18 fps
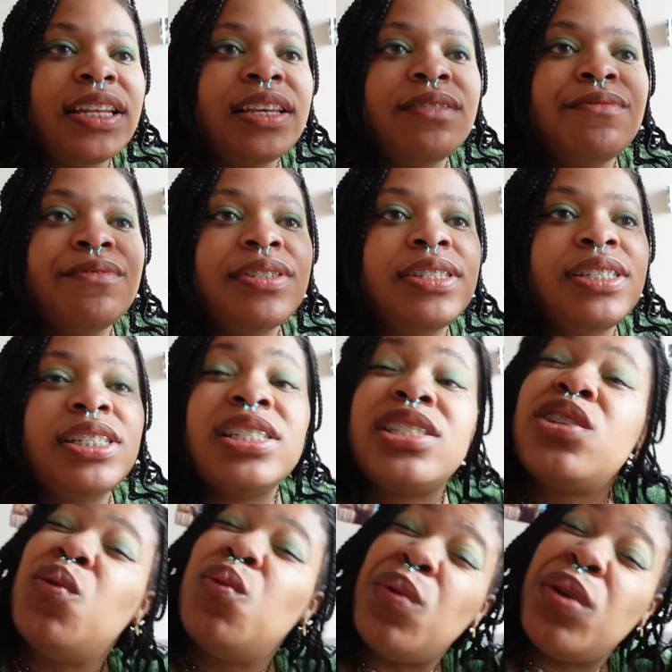It was
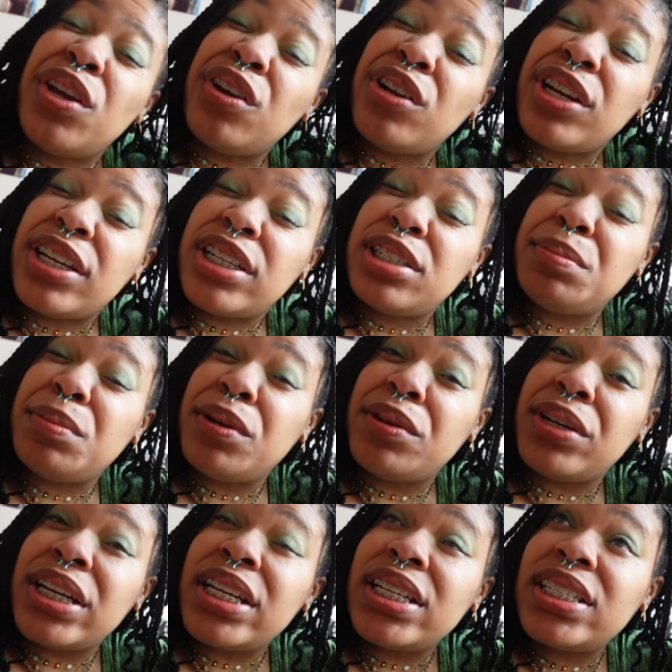just a weird
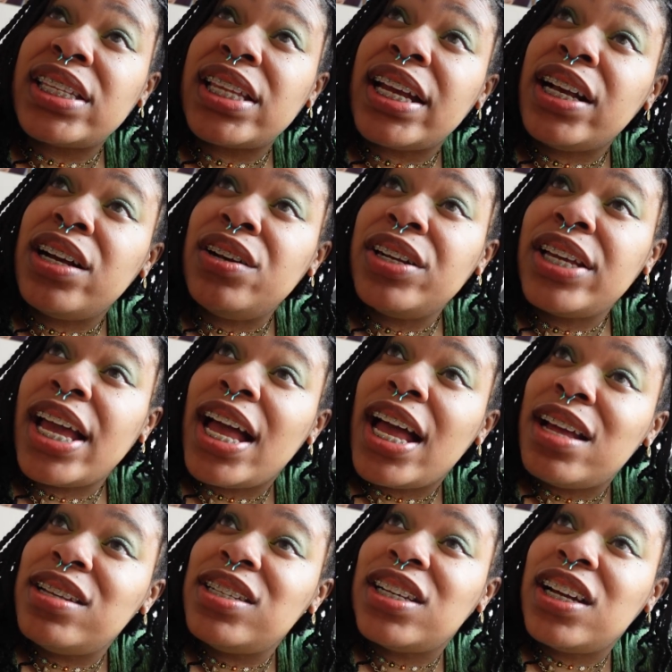experience. Like, oh
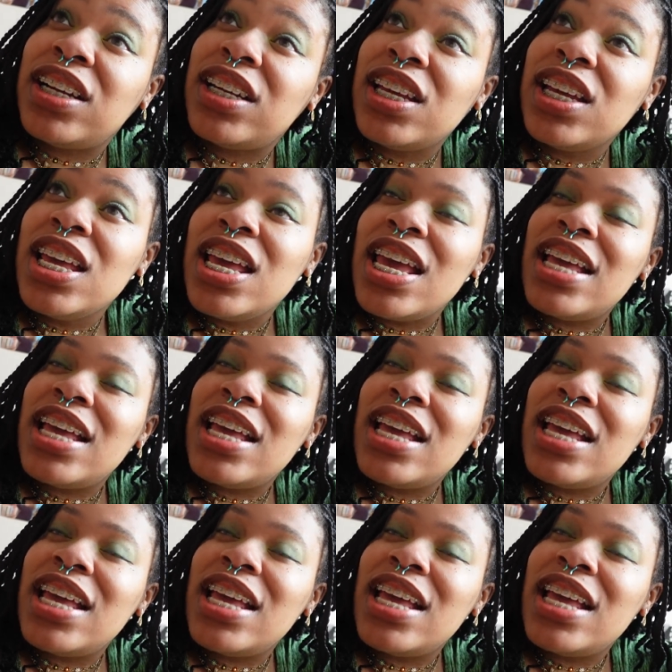yeah, I'm talking.